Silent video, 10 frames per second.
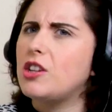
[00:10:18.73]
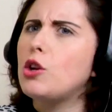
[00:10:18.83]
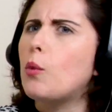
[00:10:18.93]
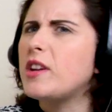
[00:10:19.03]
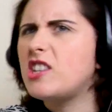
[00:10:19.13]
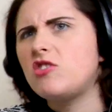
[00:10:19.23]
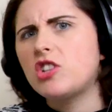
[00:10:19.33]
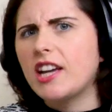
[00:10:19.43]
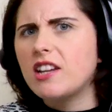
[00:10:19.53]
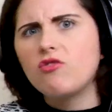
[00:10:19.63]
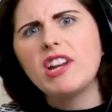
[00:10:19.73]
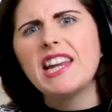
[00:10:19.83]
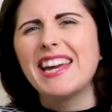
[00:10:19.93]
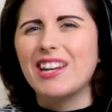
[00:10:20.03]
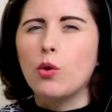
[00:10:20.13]
We can
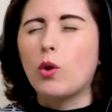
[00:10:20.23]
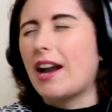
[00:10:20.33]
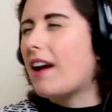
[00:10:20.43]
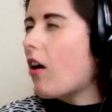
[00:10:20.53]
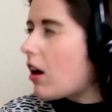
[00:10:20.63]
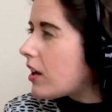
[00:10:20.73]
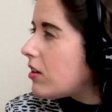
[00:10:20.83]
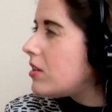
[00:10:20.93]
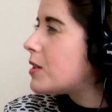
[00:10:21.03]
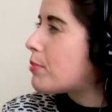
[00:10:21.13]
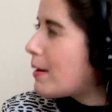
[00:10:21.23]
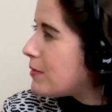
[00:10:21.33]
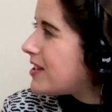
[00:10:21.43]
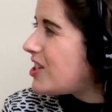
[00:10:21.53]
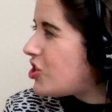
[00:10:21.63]
really ignore like articles,
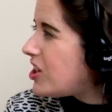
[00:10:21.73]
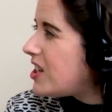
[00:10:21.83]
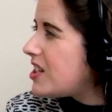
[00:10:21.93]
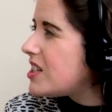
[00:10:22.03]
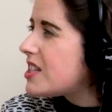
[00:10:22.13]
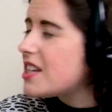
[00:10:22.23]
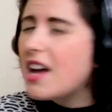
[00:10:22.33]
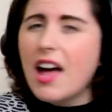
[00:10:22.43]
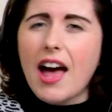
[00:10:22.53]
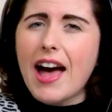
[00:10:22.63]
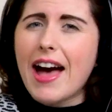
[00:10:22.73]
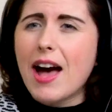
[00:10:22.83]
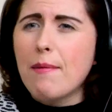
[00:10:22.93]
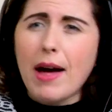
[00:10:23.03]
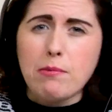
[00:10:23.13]
prepositions,
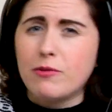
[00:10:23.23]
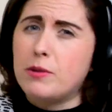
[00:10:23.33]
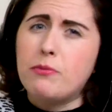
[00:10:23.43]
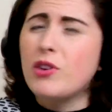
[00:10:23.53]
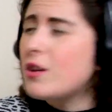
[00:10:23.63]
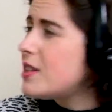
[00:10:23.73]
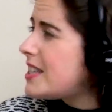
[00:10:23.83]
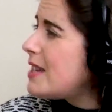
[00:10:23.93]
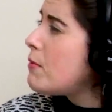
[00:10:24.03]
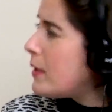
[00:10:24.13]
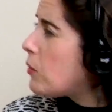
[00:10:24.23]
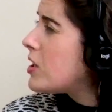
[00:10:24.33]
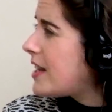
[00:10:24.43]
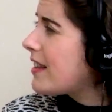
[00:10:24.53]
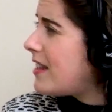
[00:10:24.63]
adverbs of frequency, maybe
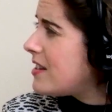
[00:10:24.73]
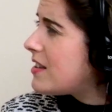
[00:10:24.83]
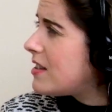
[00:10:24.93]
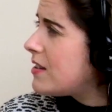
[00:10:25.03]
words like this.